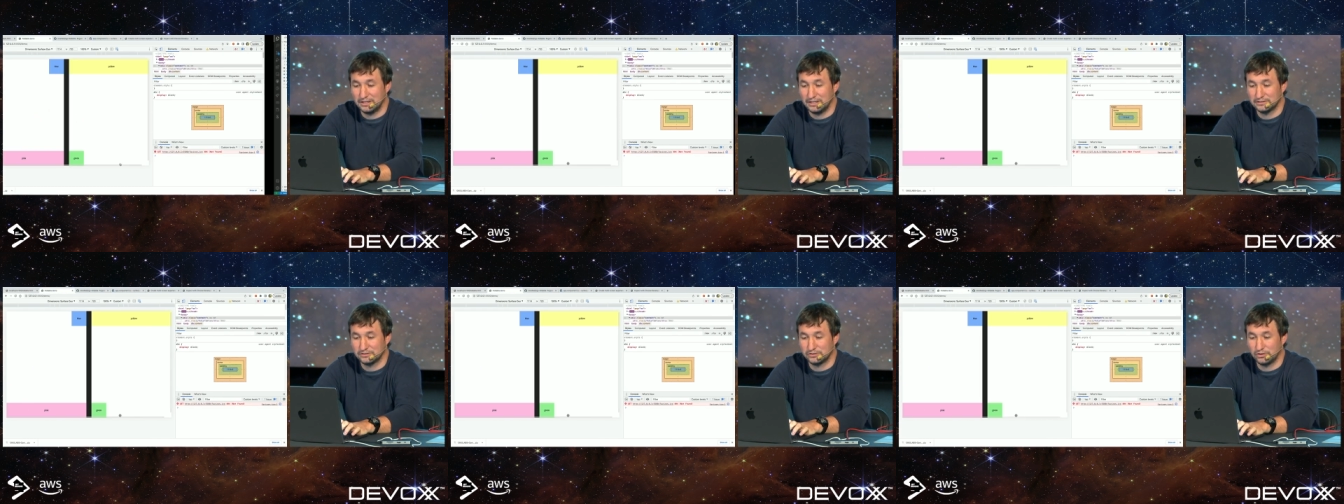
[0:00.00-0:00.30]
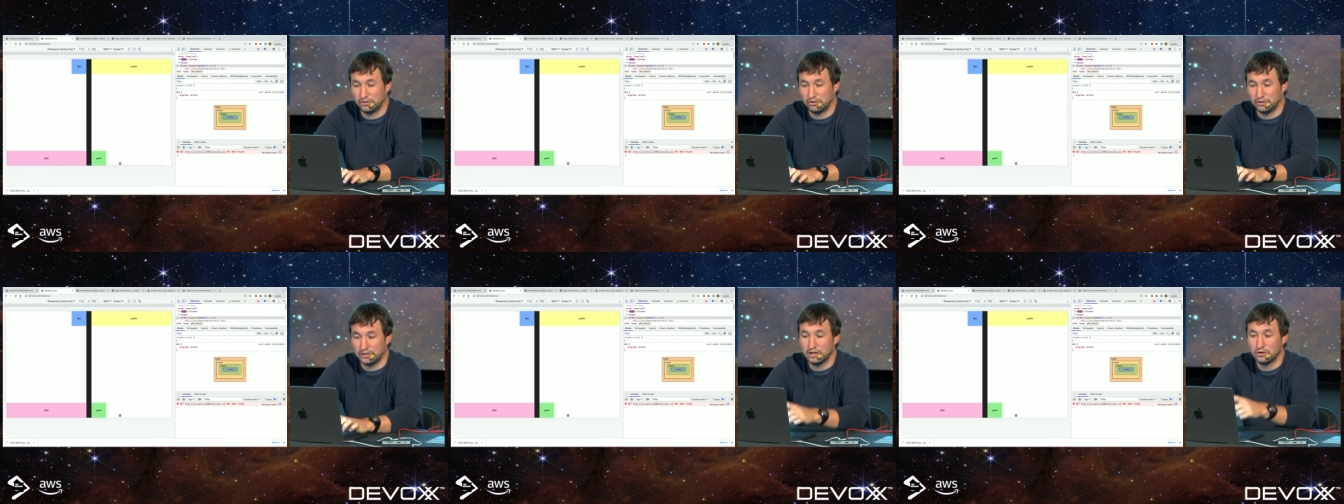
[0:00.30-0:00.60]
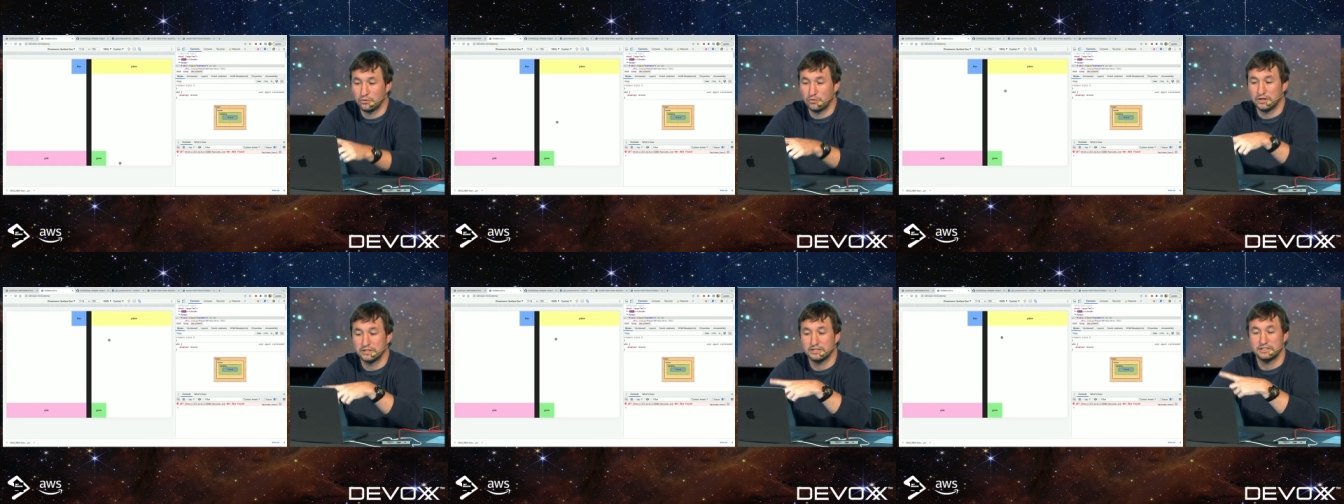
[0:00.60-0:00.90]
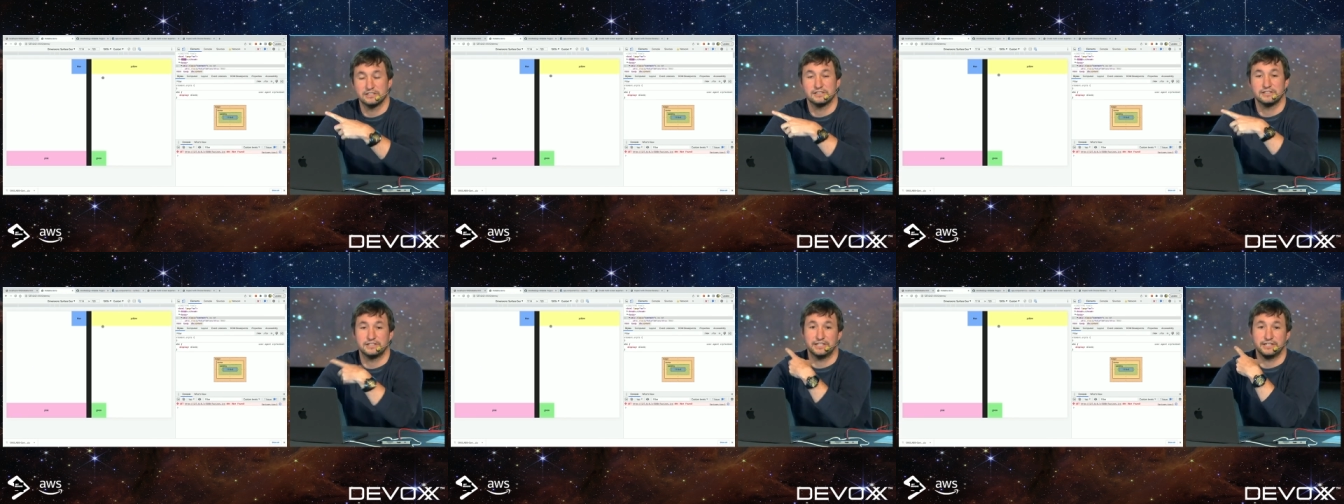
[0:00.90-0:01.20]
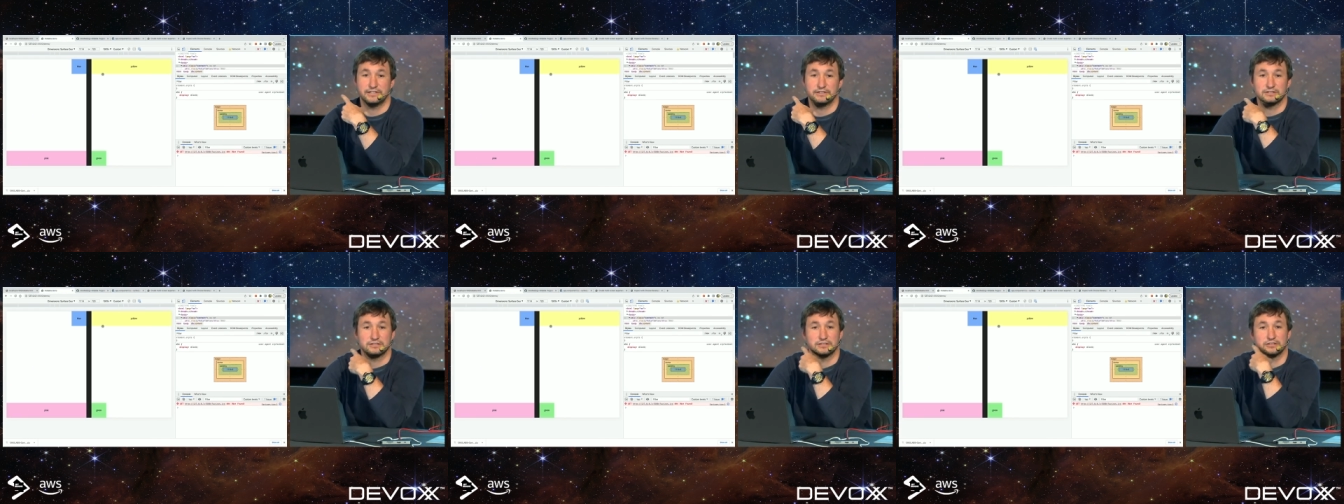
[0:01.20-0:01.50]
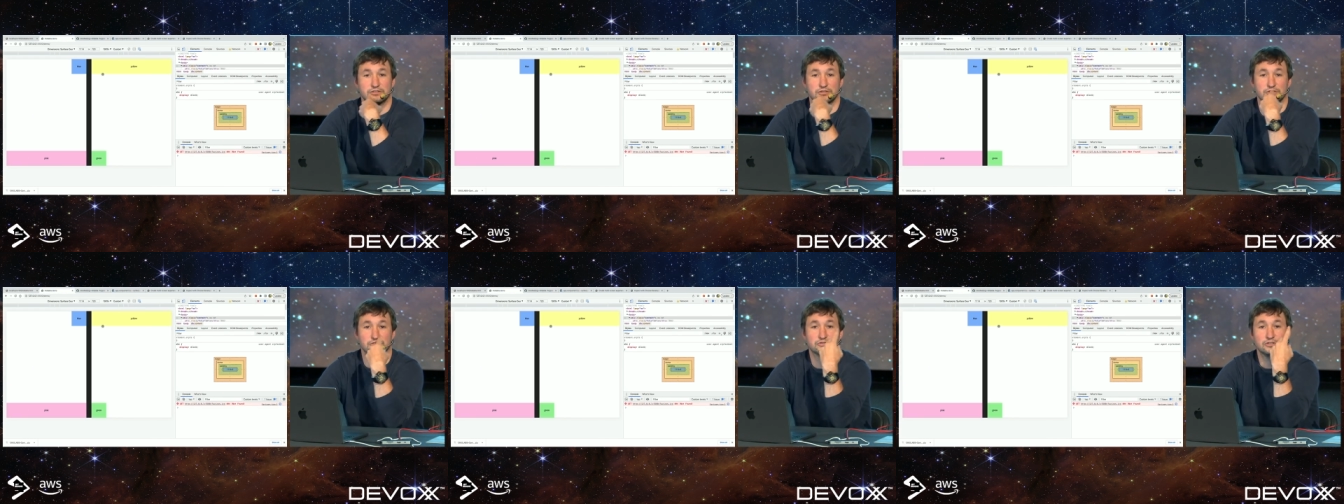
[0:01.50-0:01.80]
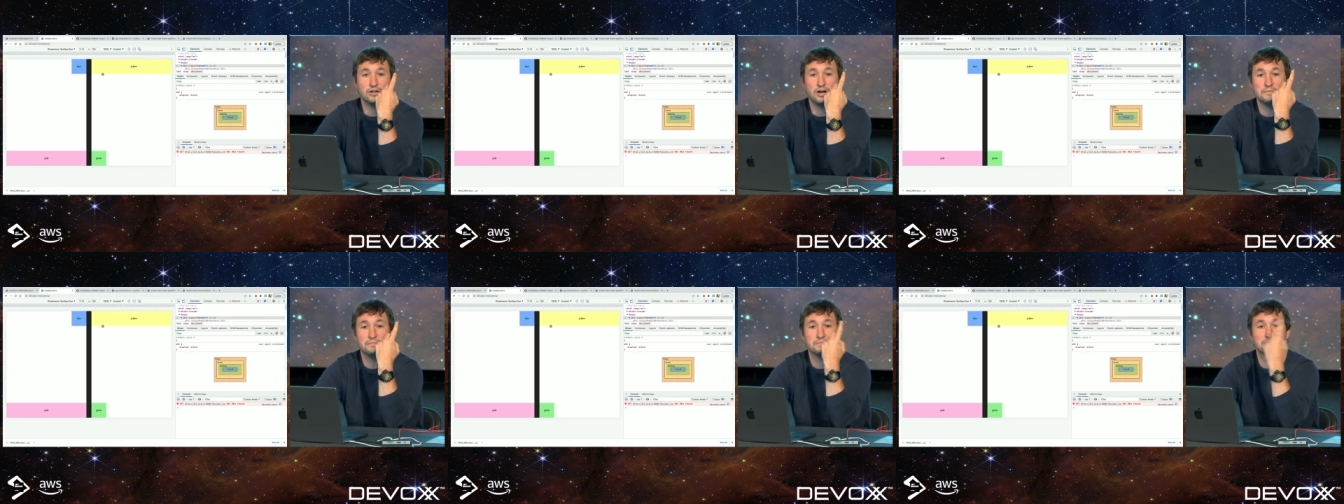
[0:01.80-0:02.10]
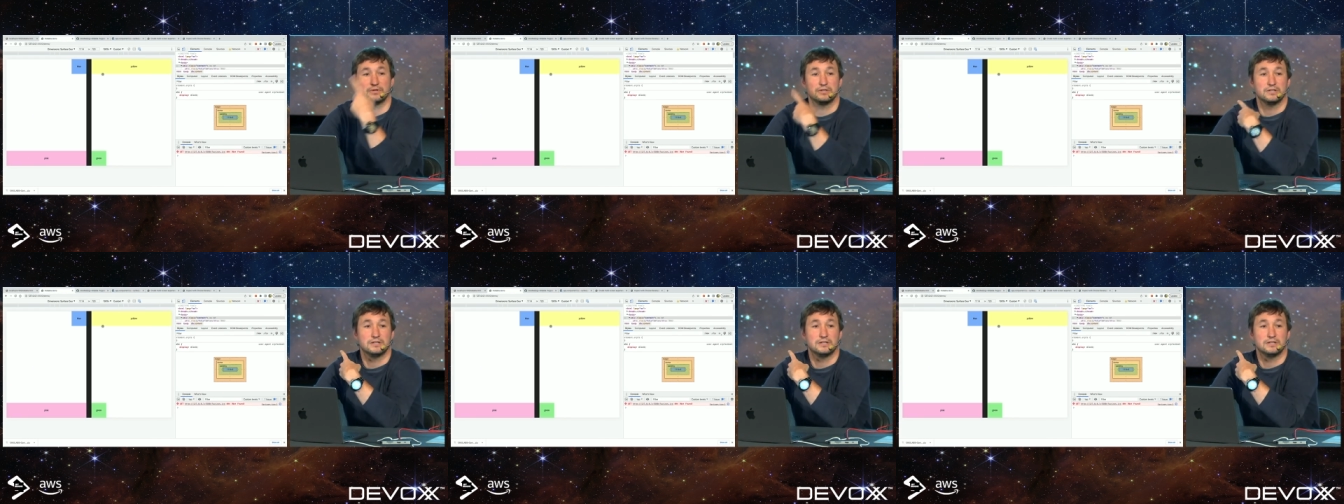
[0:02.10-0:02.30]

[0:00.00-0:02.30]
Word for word: and so the yellow one is here. So top